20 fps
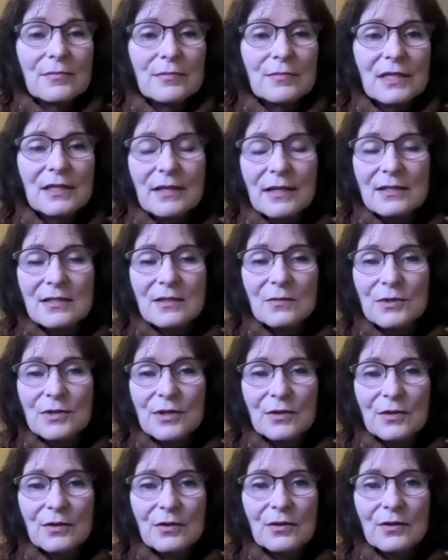connecting with
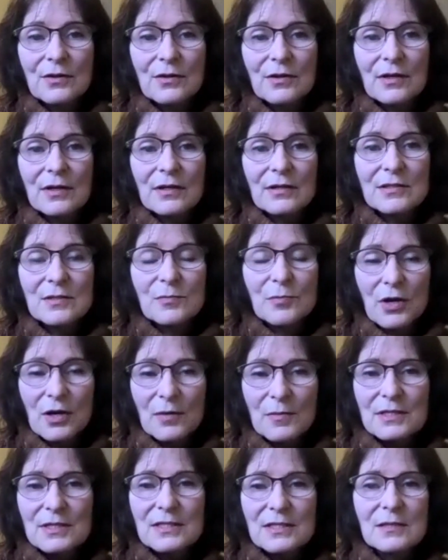other
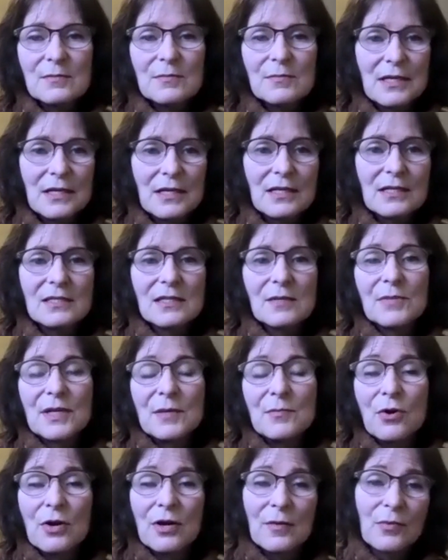departments and meetings and
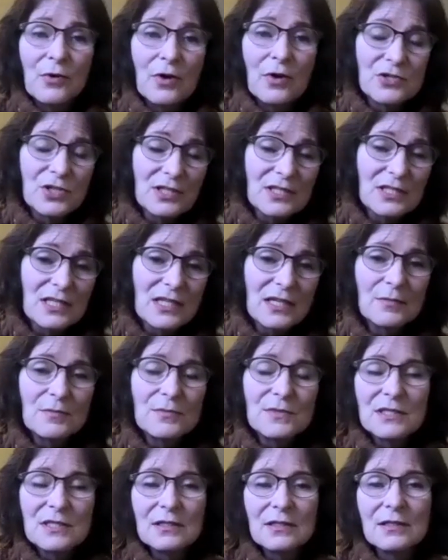being part of project
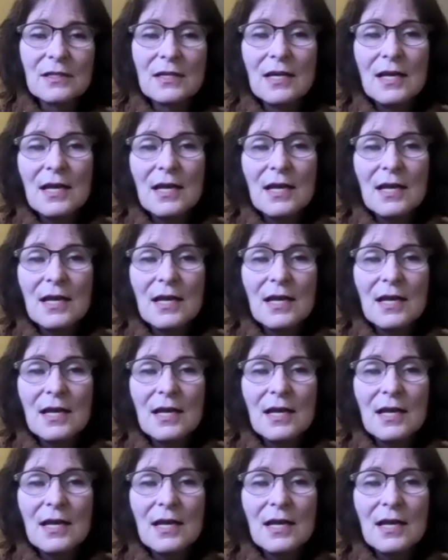teams, and